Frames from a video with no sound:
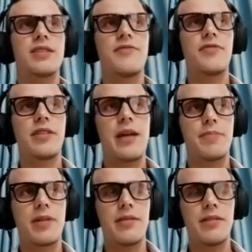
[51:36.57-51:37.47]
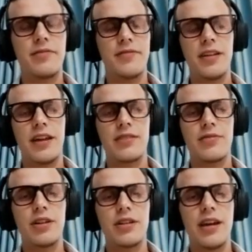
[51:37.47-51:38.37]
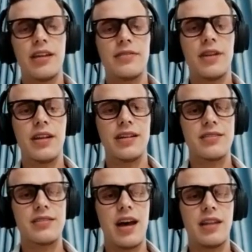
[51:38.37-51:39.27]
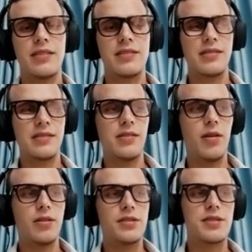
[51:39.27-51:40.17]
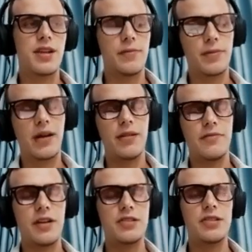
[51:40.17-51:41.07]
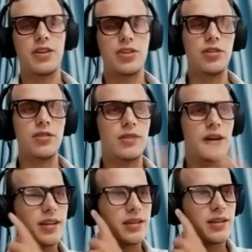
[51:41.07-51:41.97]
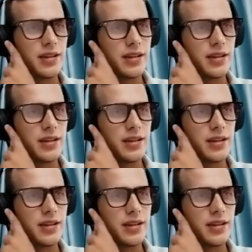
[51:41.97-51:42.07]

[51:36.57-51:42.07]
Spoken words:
Because it probably feel like real death, right? Because that old self probably feels like you, right?